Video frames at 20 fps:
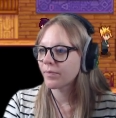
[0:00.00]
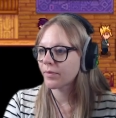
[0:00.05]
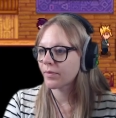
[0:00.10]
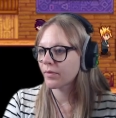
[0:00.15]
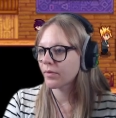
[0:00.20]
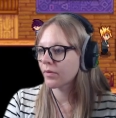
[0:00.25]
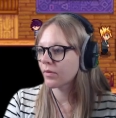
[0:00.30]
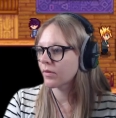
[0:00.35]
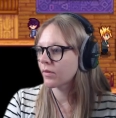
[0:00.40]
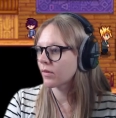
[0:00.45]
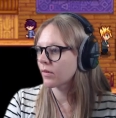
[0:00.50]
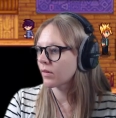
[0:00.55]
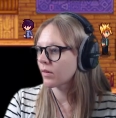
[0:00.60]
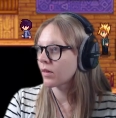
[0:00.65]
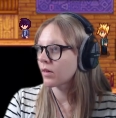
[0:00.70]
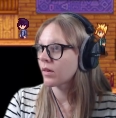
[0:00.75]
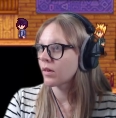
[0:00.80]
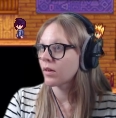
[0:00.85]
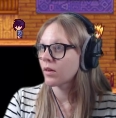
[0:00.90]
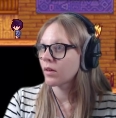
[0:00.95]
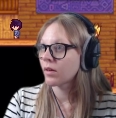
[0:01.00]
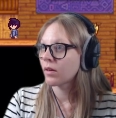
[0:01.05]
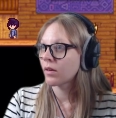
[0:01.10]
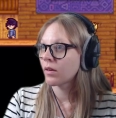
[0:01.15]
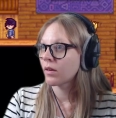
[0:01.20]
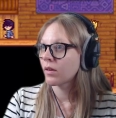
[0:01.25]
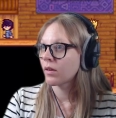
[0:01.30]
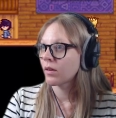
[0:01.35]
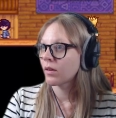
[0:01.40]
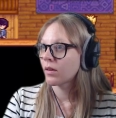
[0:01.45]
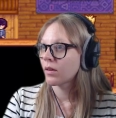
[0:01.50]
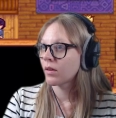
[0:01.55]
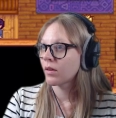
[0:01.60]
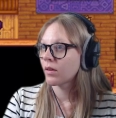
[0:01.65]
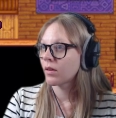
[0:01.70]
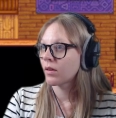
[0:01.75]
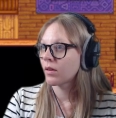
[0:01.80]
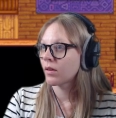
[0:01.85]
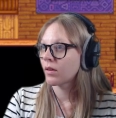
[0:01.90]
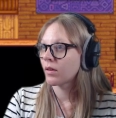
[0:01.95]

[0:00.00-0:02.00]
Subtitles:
[no speech]